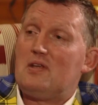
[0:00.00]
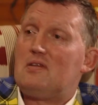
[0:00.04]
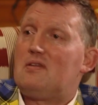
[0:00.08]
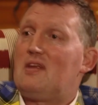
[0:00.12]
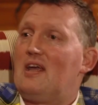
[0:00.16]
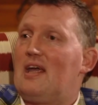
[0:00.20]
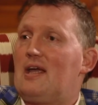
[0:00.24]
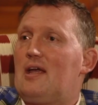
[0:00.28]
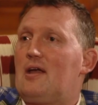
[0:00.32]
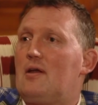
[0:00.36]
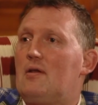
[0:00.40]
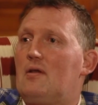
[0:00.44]
been
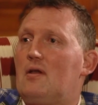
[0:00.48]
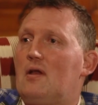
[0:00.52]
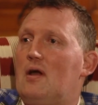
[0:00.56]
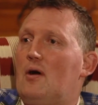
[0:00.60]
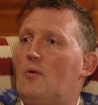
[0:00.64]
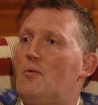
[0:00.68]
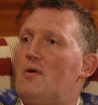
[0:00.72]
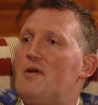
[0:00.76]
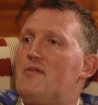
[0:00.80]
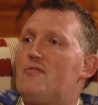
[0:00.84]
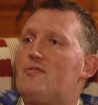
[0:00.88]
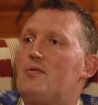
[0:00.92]
taken
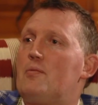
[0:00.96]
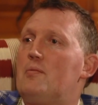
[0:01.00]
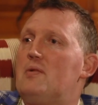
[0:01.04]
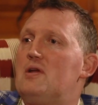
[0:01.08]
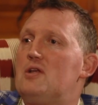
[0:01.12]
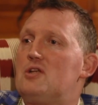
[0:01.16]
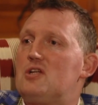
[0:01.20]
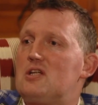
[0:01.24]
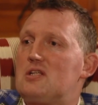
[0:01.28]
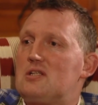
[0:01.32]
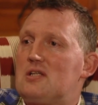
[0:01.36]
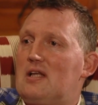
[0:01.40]
away from
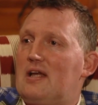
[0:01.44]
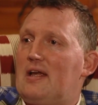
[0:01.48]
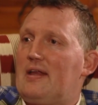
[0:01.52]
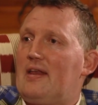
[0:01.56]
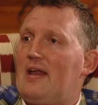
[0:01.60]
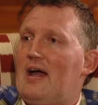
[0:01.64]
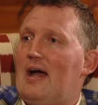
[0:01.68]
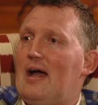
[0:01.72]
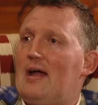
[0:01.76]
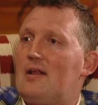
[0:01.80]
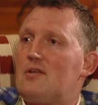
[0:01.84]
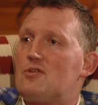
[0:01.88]
me just like
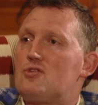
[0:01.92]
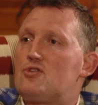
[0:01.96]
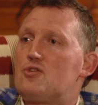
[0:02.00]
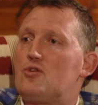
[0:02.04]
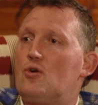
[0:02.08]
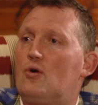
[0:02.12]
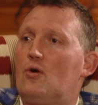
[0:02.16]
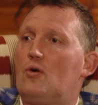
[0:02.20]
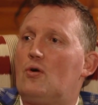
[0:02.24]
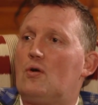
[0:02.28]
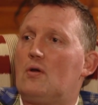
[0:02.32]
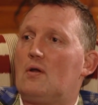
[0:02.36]
that.
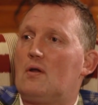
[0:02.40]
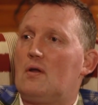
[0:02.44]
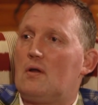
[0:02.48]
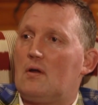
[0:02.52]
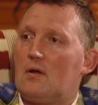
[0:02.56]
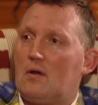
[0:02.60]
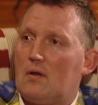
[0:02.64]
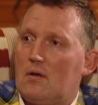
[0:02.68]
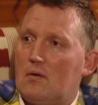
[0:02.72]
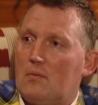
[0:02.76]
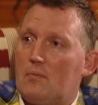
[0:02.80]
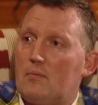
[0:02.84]
So
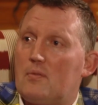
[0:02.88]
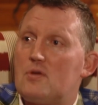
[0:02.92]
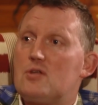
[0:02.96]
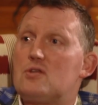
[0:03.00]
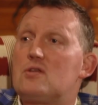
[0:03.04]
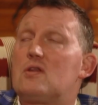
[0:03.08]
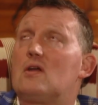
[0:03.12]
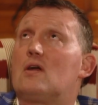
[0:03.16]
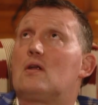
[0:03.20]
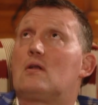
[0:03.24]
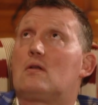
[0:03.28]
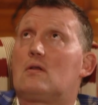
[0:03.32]

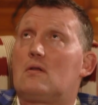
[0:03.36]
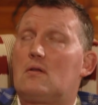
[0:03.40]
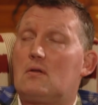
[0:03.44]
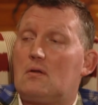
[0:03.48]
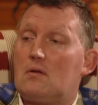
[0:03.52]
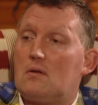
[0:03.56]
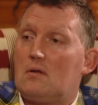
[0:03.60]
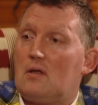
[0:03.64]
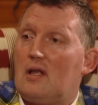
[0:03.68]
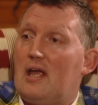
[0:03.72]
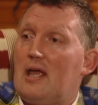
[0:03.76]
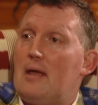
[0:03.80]
Mr.
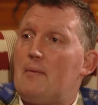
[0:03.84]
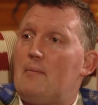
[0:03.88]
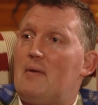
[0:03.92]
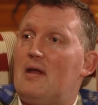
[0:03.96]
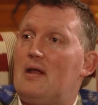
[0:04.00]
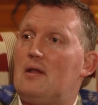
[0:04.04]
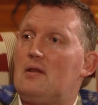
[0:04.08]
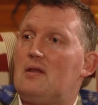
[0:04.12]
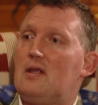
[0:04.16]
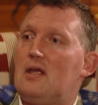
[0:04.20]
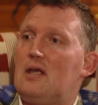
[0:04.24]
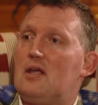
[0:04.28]

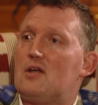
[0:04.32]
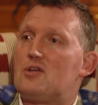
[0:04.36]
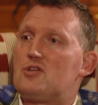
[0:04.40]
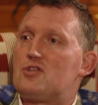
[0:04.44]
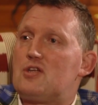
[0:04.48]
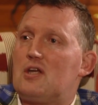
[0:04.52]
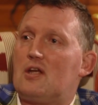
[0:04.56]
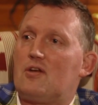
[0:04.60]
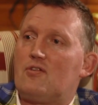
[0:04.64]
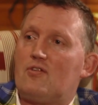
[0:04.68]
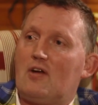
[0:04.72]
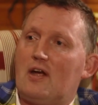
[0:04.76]
MND has
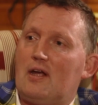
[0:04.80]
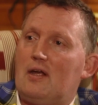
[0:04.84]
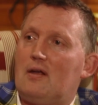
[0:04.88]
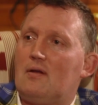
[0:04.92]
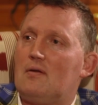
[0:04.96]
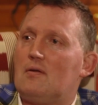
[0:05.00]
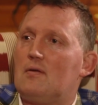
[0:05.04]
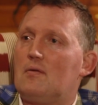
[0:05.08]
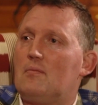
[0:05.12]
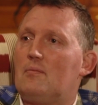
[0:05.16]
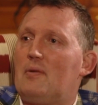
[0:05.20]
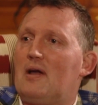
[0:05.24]
said, right,
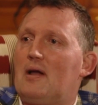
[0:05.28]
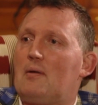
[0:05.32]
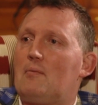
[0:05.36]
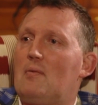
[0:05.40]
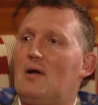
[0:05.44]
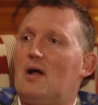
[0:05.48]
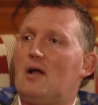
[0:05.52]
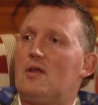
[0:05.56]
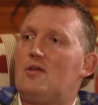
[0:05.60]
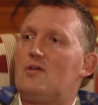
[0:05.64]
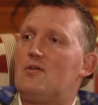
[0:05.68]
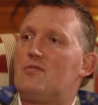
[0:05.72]
big
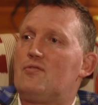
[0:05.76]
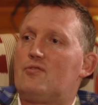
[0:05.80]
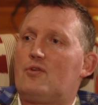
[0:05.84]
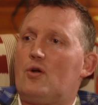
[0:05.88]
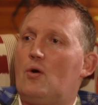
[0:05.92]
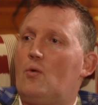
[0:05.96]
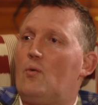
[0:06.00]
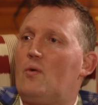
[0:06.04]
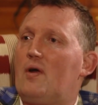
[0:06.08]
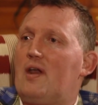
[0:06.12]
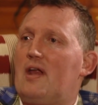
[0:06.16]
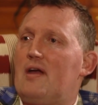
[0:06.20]
man, you've
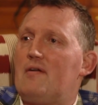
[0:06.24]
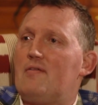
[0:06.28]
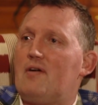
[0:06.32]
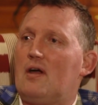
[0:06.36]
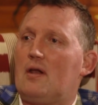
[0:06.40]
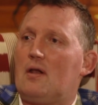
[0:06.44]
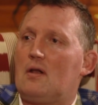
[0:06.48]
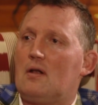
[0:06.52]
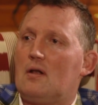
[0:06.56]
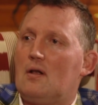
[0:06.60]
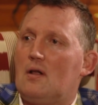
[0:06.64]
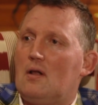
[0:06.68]
got
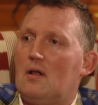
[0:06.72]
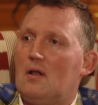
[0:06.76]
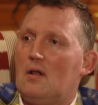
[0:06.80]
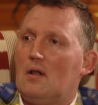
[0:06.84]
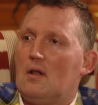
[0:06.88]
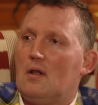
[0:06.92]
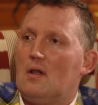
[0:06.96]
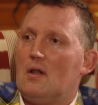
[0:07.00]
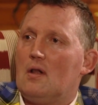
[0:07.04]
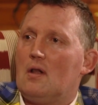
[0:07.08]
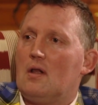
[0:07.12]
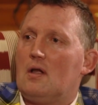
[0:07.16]
whatever.
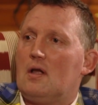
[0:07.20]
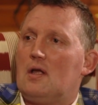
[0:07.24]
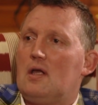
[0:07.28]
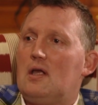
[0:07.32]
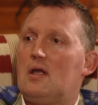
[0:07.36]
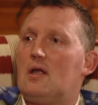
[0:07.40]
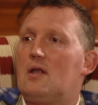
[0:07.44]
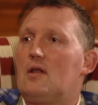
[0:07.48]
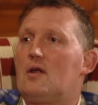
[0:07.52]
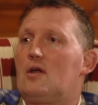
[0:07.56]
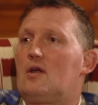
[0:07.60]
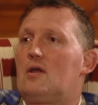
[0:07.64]

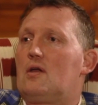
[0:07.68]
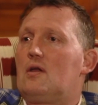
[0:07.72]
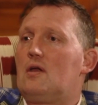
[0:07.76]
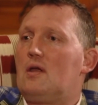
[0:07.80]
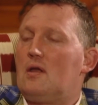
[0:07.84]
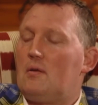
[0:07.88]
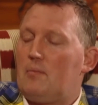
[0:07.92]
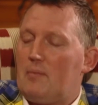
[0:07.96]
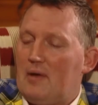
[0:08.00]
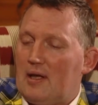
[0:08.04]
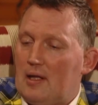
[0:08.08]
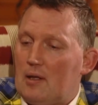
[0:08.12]
You
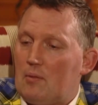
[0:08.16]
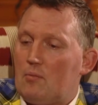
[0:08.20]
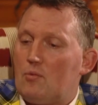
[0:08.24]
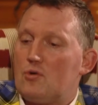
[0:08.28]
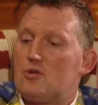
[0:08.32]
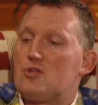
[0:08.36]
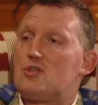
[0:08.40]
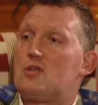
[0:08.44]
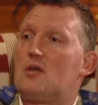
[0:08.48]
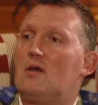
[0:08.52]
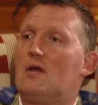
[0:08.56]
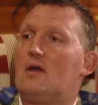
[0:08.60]
make the
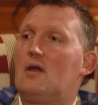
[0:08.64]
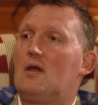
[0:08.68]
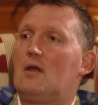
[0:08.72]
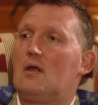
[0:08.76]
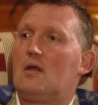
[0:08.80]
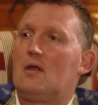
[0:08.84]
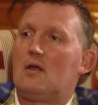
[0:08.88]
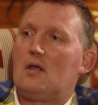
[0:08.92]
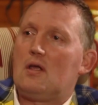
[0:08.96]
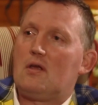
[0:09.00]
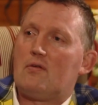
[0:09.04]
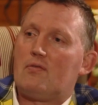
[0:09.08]
most of it,
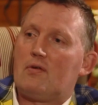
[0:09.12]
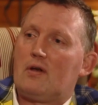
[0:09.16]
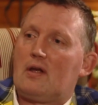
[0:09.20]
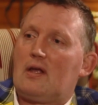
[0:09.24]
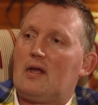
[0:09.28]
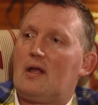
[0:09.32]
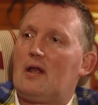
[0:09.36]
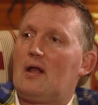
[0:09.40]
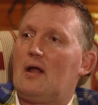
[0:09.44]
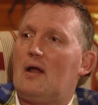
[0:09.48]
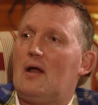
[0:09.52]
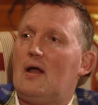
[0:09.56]
you ever
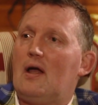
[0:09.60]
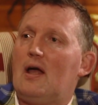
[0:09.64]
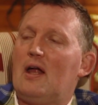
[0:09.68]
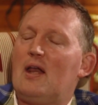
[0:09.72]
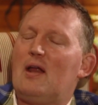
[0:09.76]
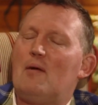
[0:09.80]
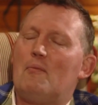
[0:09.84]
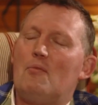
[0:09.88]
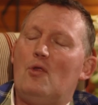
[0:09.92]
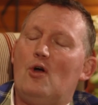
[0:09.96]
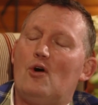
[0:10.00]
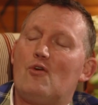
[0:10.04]
get.
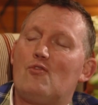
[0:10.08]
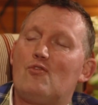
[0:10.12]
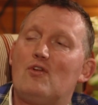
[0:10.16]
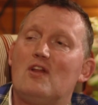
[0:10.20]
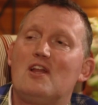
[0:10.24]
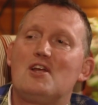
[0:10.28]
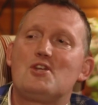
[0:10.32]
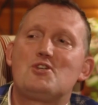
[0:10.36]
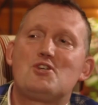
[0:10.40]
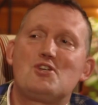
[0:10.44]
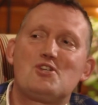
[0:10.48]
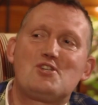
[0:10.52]
And I'm not
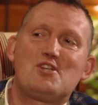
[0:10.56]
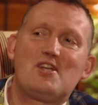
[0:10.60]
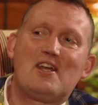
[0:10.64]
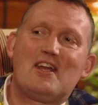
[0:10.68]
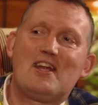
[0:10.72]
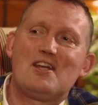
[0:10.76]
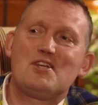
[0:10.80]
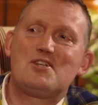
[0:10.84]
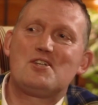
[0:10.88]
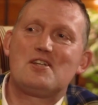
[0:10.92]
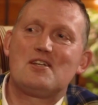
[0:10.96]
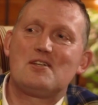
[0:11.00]
religious, and
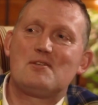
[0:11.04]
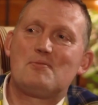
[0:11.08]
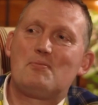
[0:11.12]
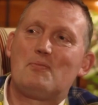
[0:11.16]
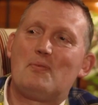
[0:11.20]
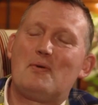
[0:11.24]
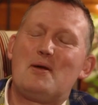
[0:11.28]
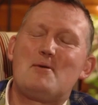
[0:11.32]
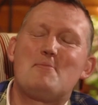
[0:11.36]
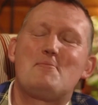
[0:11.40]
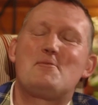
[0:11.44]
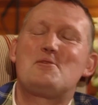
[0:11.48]
this is a
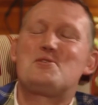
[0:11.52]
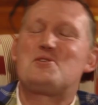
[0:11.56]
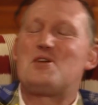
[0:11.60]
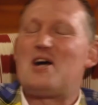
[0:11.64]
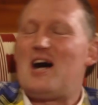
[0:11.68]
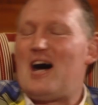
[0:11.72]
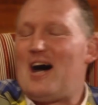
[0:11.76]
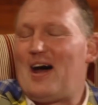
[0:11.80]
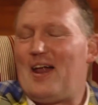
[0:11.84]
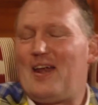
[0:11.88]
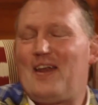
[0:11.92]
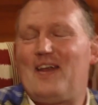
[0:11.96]
bit
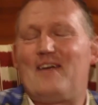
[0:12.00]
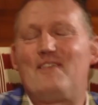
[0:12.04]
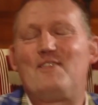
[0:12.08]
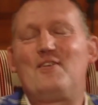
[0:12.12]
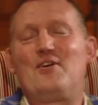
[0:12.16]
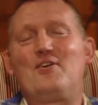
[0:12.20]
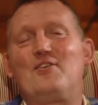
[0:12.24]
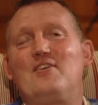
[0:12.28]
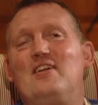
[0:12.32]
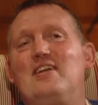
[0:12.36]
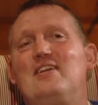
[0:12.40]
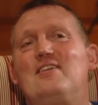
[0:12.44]
bizarre, and I'm
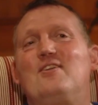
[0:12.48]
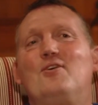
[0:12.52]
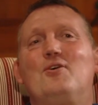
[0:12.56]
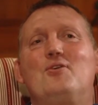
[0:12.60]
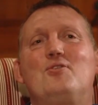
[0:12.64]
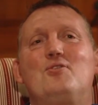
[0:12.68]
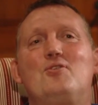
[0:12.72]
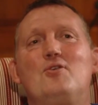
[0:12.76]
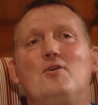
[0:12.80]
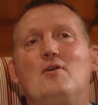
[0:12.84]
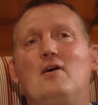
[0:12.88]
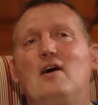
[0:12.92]
not really
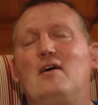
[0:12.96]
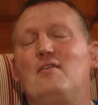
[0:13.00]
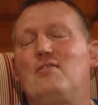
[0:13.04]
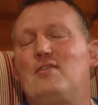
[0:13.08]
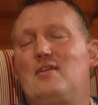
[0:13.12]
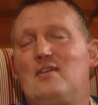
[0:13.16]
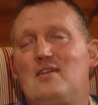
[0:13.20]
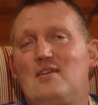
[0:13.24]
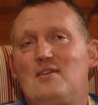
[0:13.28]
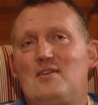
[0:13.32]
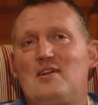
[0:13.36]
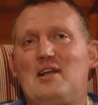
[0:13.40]
told to. I've
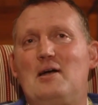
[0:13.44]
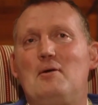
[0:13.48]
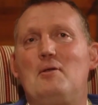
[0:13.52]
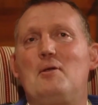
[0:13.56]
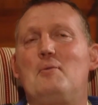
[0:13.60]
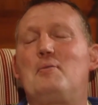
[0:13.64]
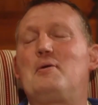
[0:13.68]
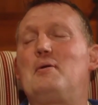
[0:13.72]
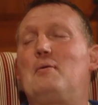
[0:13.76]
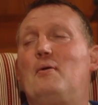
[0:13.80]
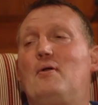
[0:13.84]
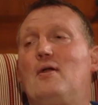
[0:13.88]
a couple
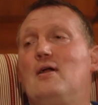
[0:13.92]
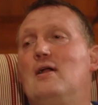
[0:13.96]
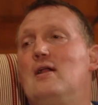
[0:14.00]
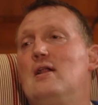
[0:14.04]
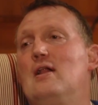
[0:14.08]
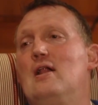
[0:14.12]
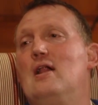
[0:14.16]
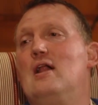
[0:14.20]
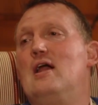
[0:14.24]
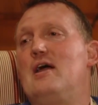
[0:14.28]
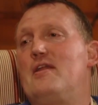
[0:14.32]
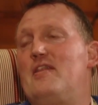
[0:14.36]
of people.
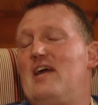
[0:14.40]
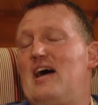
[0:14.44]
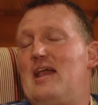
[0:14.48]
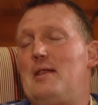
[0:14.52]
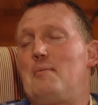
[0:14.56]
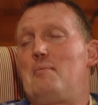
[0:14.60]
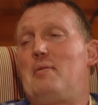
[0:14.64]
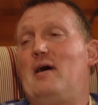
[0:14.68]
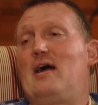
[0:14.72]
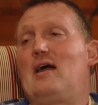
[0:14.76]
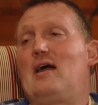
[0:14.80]
I had